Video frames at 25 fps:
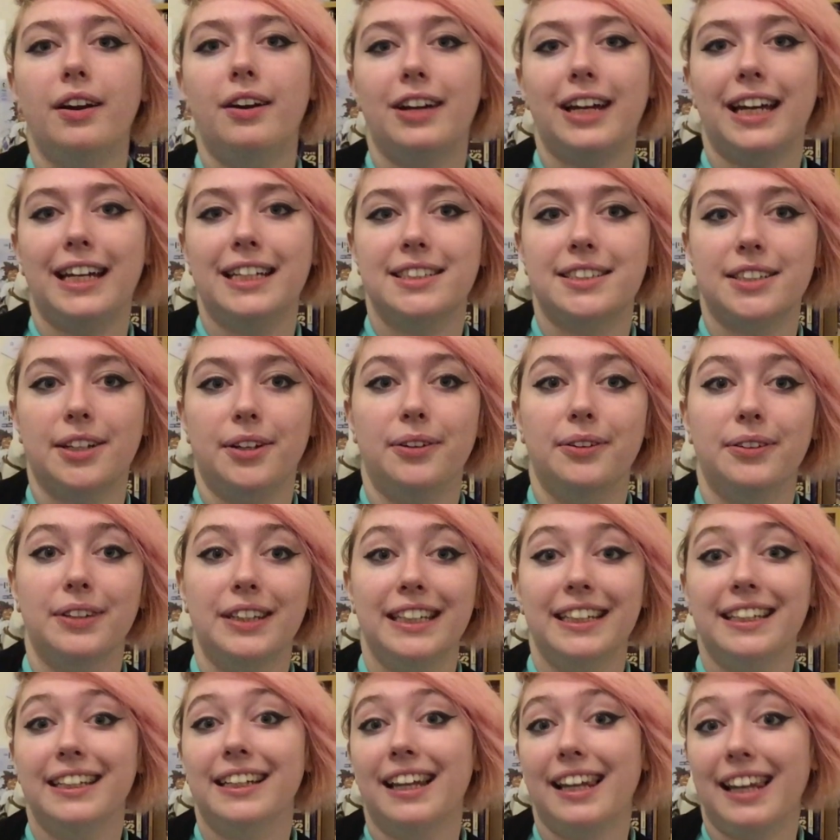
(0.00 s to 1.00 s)
Okay, so
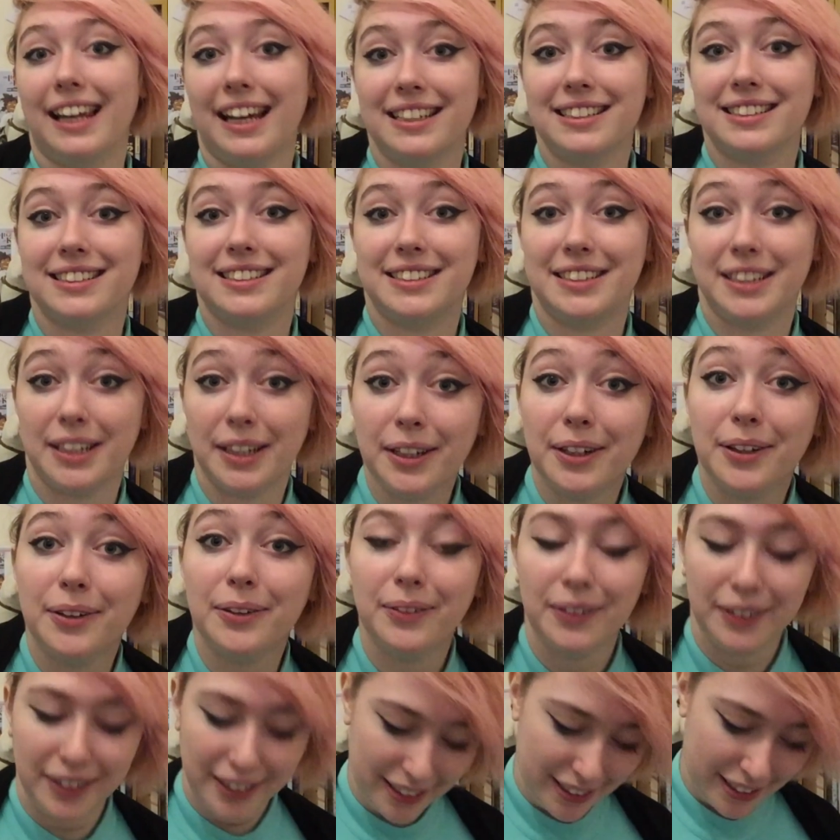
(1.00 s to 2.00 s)
the last
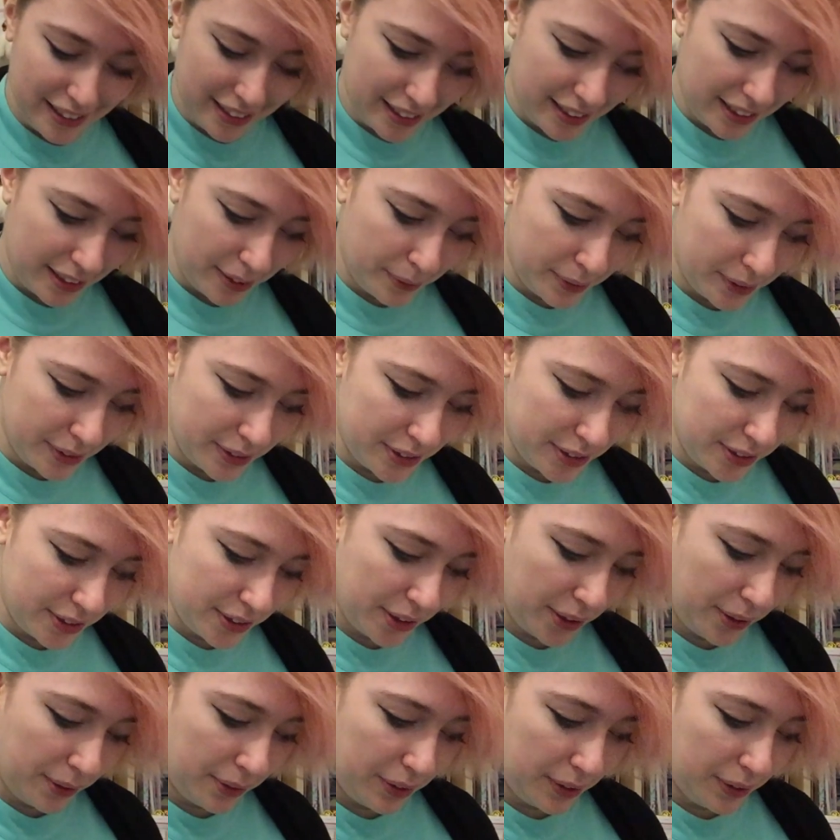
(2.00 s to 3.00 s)
two that I want to
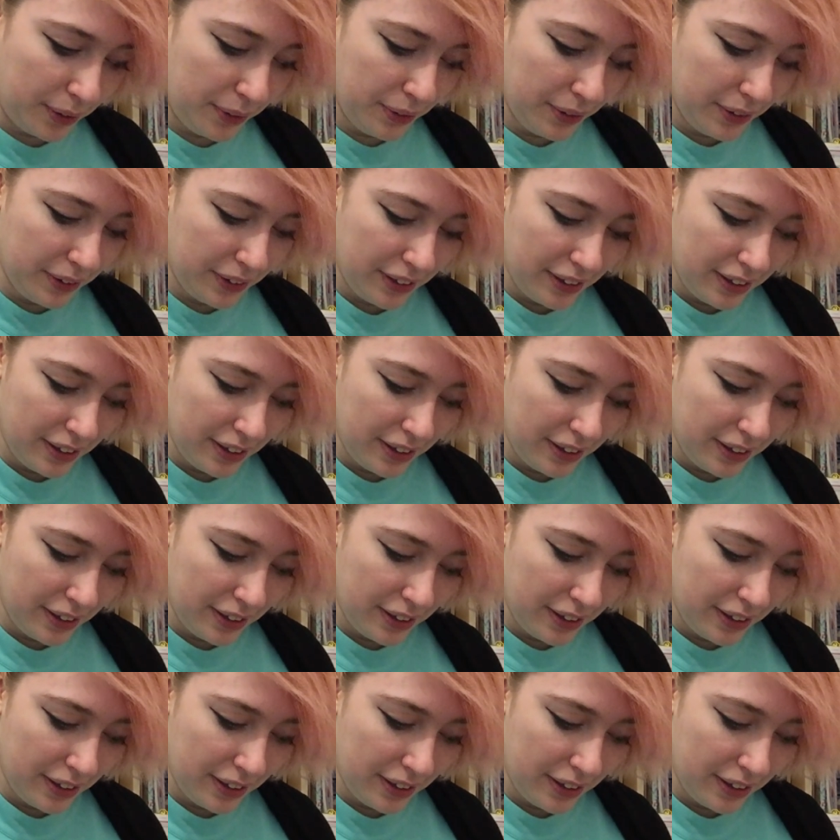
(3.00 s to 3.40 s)
show you.